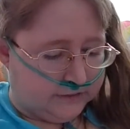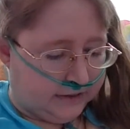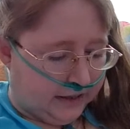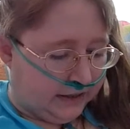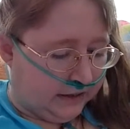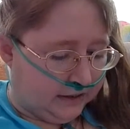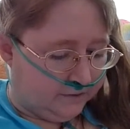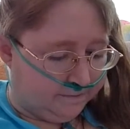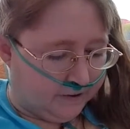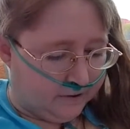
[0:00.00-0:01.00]
Did I
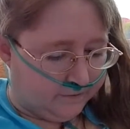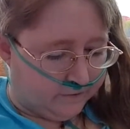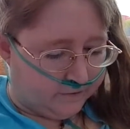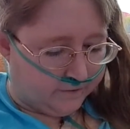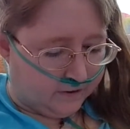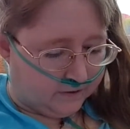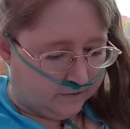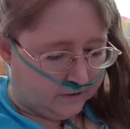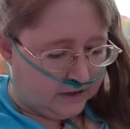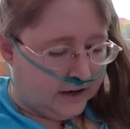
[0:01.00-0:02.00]
clamp off the
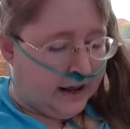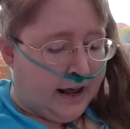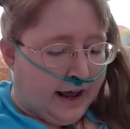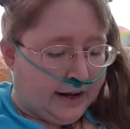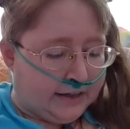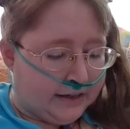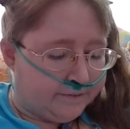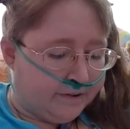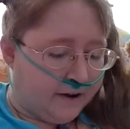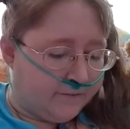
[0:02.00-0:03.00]
wrong one? I
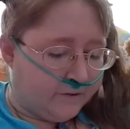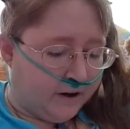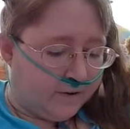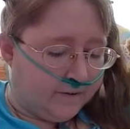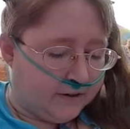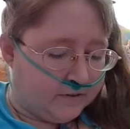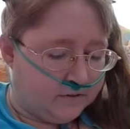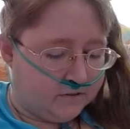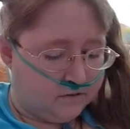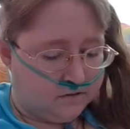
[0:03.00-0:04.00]
clamped off the wrong one.